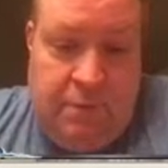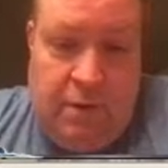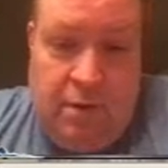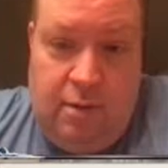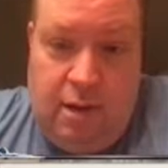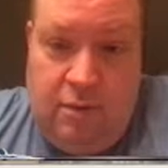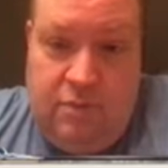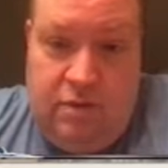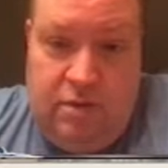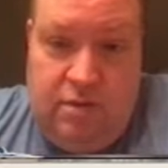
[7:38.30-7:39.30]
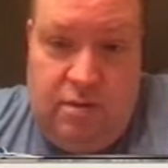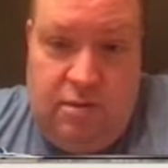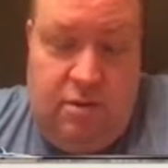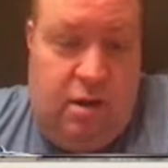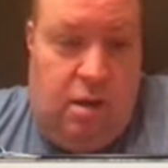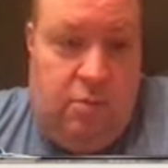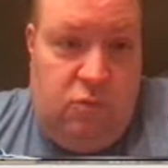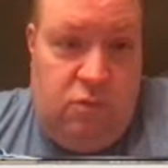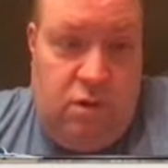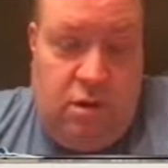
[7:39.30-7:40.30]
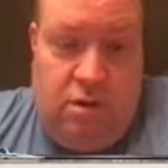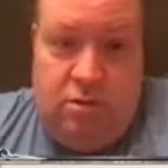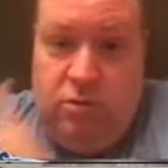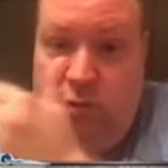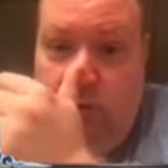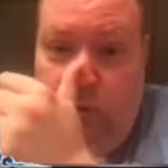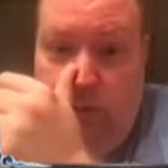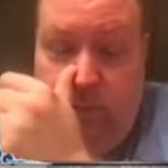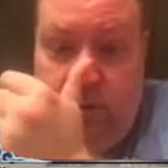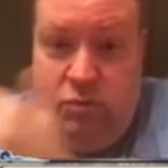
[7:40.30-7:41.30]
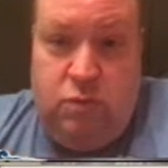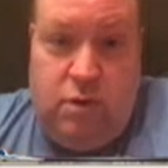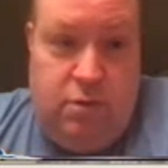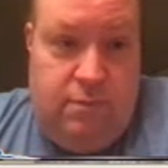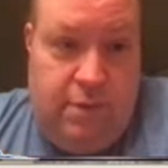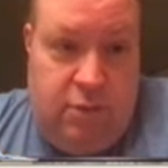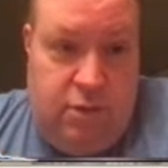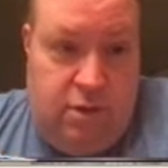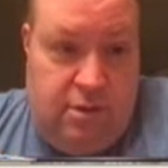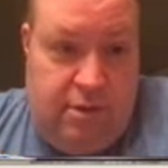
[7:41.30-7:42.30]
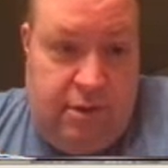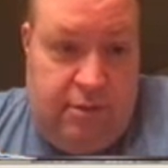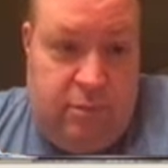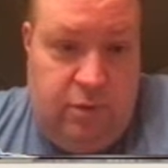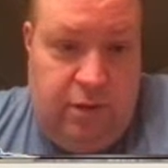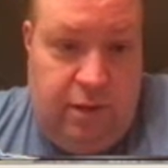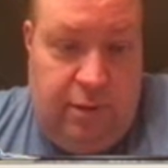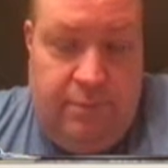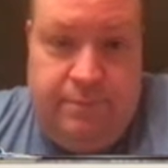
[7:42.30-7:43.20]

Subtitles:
And obviously there is a common or a token weapon as well. We'll get to that a little bit later.